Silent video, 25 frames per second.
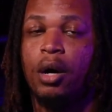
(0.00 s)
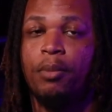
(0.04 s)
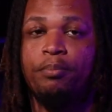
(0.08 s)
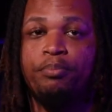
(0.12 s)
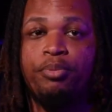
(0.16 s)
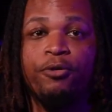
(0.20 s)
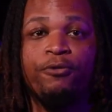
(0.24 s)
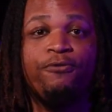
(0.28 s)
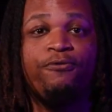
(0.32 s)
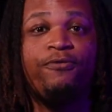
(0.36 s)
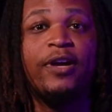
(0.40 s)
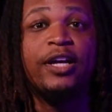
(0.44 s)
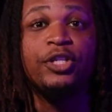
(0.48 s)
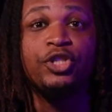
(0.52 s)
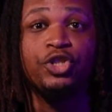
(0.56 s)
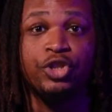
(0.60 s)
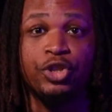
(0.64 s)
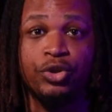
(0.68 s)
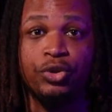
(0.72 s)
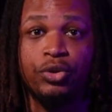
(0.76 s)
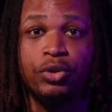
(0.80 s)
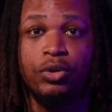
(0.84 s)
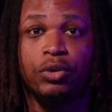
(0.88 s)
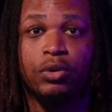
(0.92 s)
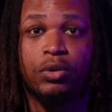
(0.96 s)

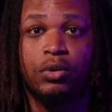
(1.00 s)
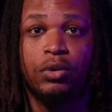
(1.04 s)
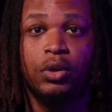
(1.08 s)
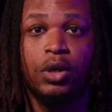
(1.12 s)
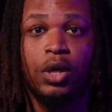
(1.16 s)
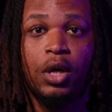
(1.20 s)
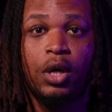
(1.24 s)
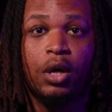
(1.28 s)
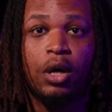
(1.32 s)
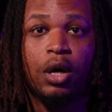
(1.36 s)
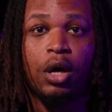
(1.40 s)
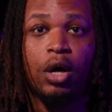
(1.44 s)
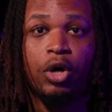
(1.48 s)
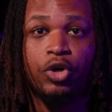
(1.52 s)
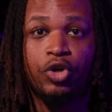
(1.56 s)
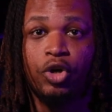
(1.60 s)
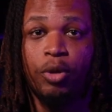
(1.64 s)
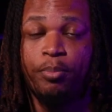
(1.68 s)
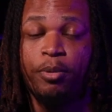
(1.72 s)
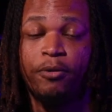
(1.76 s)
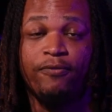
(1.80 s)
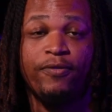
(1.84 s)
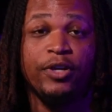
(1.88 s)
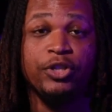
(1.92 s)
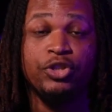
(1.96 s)
professional or your
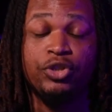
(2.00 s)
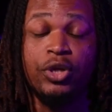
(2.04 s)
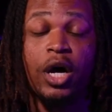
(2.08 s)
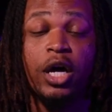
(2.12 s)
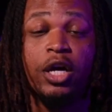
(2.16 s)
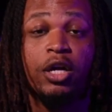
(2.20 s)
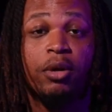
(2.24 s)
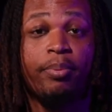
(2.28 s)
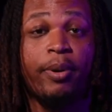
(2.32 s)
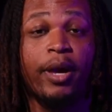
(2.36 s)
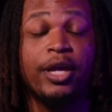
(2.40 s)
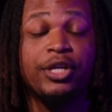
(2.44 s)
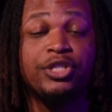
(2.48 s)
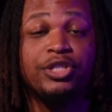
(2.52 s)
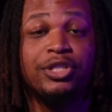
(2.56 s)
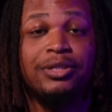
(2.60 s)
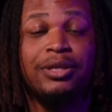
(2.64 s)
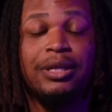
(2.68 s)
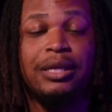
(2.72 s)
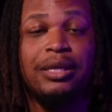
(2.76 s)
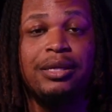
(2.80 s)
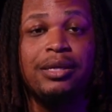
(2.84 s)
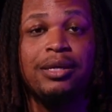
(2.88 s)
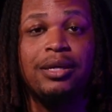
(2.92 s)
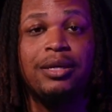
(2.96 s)
professional occupation
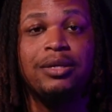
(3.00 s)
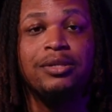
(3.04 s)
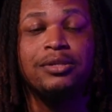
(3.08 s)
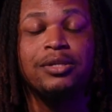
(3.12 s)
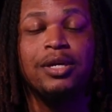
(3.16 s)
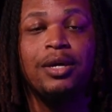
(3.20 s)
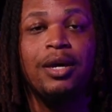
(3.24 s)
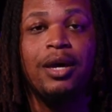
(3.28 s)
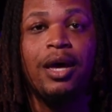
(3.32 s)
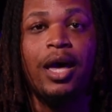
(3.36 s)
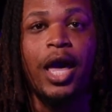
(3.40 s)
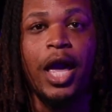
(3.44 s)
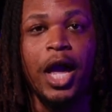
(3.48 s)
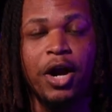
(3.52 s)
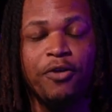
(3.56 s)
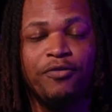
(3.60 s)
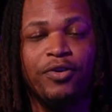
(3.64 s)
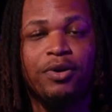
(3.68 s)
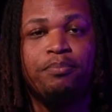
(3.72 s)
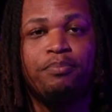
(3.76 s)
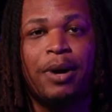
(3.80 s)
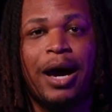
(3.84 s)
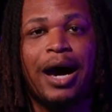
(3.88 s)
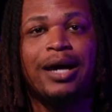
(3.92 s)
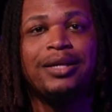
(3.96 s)
is.
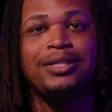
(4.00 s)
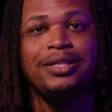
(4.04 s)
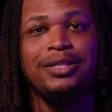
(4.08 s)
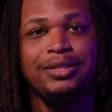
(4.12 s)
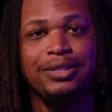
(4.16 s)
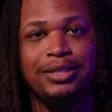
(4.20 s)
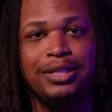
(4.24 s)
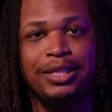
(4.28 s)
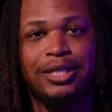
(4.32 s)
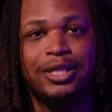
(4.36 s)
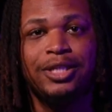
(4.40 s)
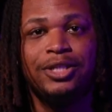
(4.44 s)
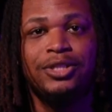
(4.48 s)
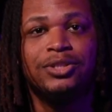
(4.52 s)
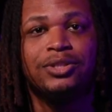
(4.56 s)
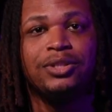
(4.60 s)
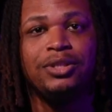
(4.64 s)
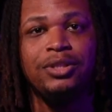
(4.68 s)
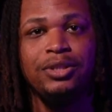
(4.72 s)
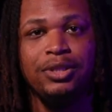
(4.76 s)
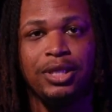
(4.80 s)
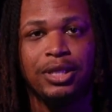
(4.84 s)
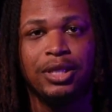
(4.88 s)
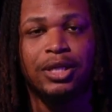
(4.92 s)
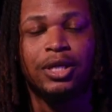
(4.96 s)
Everybody needs
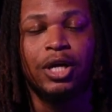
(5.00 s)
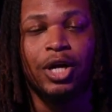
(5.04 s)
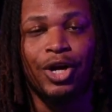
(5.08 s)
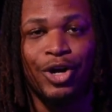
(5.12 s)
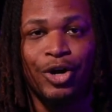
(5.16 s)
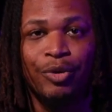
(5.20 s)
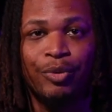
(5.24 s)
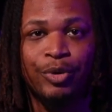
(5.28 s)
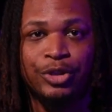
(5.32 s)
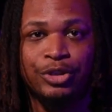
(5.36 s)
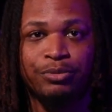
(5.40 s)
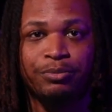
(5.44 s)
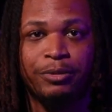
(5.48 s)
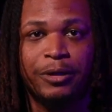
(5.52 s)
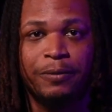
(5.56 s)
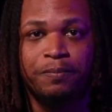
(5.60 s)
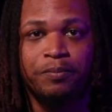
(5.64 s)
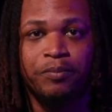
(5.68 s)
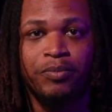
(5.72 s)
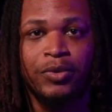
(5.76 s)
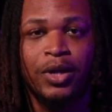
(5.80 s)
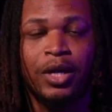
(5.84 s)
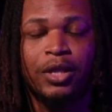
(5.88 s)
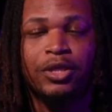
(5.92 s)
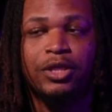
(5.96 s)
the encouragement.
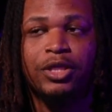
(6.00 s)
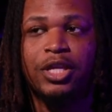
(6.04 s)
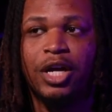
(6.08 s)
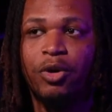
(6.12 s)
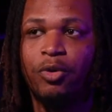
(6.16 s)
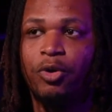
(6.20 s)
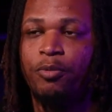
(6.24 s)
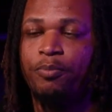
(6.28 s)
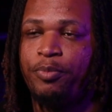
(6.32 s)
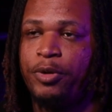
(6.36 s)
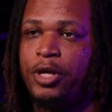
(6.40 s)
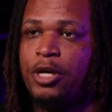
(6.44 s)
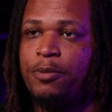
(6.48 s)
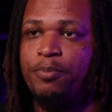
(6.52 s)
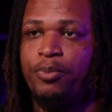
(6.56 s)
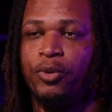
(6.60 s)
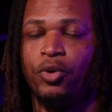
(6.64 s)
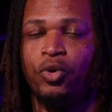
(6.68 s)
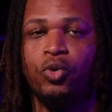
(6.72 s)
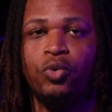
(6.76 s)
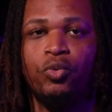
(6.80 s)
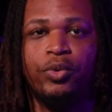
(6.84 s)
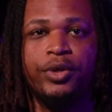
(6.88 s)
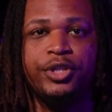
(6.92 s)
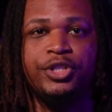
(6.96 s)
There are people
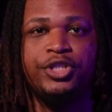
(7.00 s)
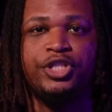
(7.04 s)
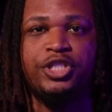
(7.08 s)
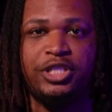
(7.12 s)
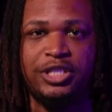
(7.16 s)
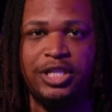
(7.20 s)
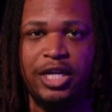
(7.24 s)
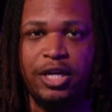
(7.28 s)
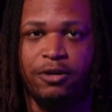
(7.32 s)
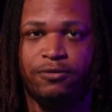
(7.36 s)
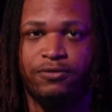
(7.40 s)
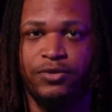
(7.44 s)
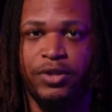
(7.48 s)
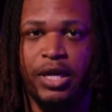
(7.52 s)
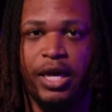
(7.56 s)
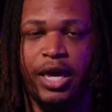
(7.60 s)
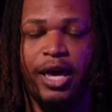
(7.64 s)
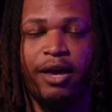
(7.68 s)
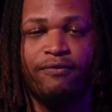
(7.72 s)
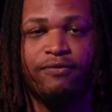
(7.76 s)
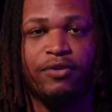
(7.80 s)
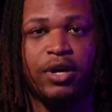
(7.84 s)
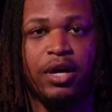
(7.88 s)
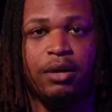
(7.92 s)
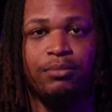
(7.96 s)
who are chefs that
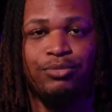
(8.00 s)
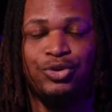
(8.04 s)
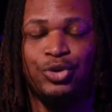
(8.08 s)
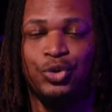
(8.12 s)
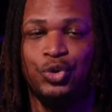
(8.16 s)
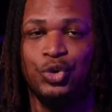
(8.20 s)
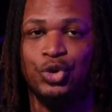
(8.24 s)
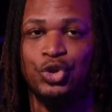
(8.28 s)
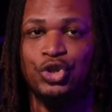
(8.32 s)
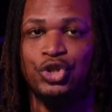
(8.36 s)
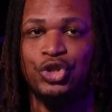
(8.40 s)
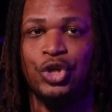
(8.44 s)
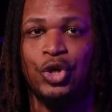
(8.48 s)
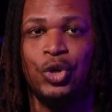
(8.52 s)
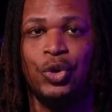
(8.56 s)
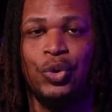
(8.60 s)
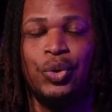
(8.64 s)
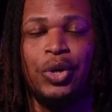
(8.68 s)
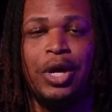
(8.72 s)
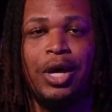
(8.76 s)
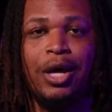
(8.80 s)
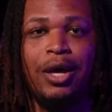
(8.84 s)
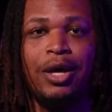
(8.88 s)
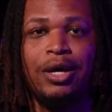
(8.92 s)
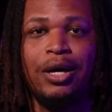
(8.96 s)
have come to the show,
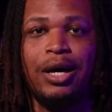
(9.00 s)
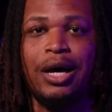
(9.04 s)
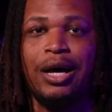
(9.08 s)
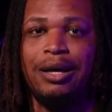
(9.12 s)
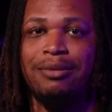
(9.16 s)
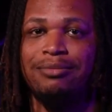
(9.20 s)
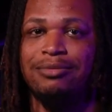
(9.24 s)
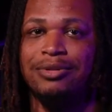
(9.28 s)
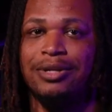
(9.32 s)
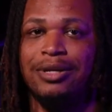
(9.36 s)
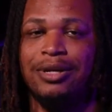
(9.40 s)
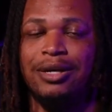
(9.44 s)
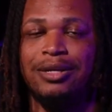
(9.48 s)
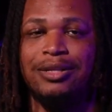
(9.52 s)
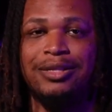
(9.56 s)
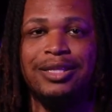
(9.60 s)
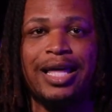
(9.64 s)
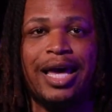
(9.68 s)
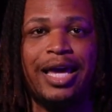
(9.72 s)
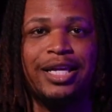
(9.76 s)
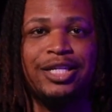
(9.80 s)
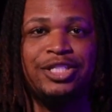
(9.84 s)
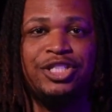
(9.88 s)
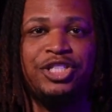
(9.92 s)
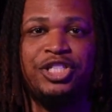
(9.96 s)

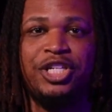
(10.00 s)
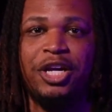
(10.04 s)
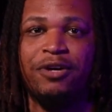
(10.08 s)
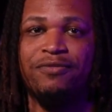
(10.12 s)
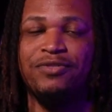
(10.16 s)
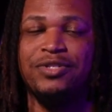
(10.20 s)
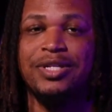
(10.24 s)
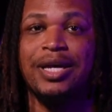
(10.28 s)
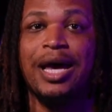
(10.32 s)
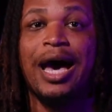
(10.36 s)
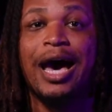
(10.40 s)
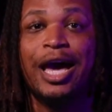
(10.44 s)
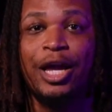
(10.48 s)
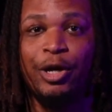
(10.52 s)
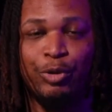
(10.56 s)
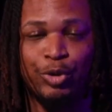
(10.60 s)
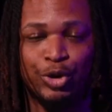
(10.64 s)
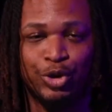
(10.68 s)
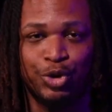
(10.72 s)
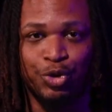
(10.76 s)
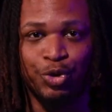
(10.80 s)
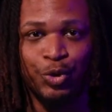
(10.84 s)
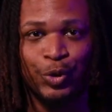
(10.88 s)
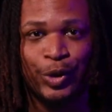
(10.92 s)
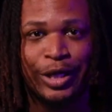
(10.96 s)
like Chef
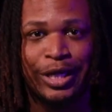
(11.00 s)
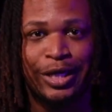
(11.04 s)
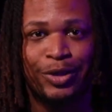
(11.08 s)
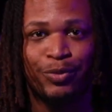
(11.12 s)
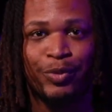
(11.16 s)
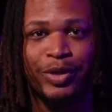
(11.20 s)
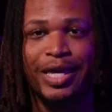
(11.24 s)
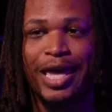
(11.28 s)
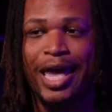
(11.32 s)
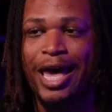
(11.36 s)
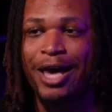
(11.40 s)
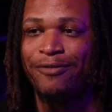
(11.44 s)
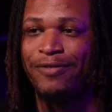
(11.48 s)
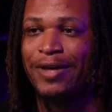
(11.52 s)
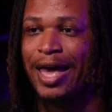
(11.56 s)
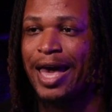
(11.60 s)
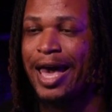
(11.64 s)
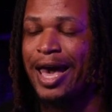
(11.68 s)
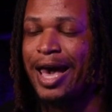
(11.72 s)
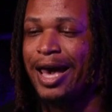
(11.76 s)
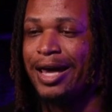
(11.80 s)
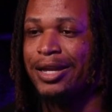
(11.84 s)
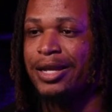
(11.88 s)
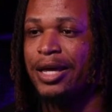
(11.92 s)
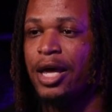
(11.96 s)
Tyrus Green. We have
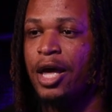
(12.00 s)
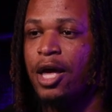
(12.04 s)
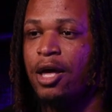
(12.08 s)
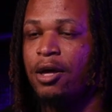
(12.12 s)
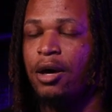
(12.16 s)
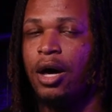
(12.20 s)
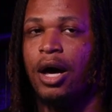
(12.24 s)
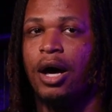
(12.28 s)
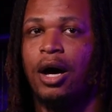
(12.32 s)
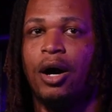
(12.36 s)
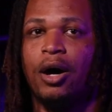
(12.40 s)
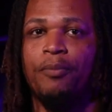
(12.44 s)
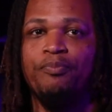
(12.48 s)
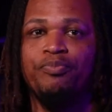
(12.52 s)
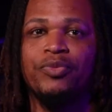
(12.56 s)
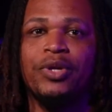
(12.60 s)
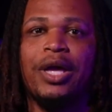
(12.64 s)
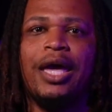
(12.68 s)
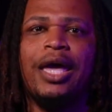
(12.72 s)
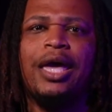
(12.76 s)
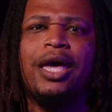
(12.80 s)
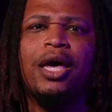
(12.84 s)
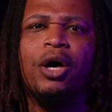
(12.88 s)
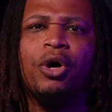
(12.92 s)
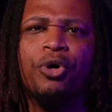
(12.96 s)
had
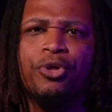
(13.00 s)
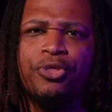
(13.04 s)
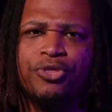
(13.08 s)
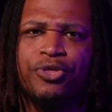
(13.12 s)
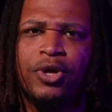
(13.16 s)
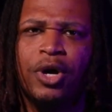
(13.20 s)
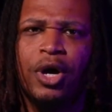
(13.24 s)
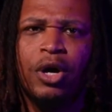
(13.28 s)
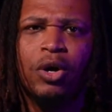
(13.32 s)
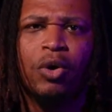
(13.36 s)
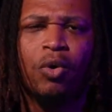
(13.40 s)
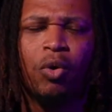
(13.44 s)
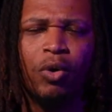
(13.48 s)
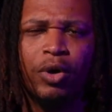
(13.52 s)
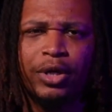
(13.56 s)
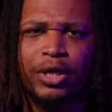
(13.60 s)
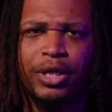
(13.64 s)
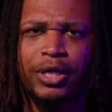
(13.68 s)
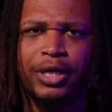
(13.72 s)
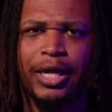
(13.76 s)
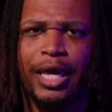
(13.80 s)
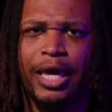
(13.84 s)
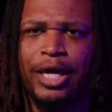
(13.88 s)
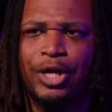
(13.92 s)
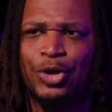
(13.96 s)
health
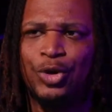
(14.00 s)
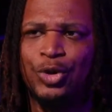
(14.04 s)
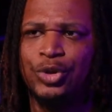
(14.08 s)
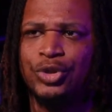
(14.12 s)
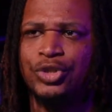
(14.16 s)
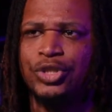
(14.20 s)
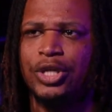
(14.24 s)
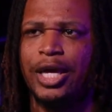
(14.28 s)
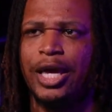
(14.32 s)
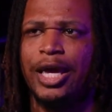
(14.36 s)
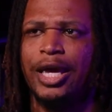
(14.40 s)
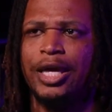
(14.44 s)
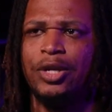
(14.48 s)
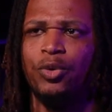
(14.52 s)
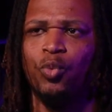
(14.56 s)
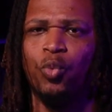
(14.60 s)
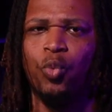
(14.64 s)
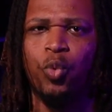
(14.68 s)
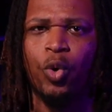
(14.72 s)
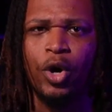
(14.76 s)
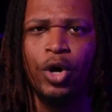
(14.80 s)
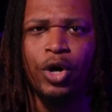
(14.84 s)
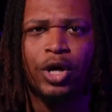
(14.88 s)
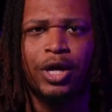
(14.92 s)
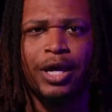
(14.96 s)
coordinators and
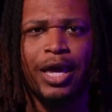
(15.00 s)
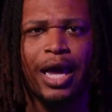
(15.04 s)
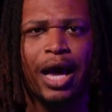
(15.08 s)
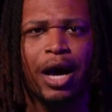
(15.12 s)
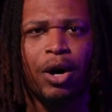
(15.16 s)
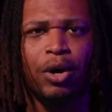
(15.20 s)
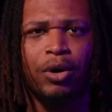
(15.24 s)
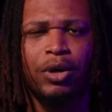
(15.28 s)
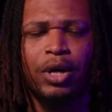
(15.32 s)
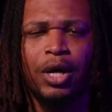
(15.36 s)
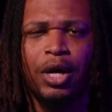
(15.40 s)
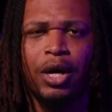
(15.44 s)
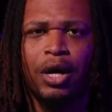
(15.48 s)
workout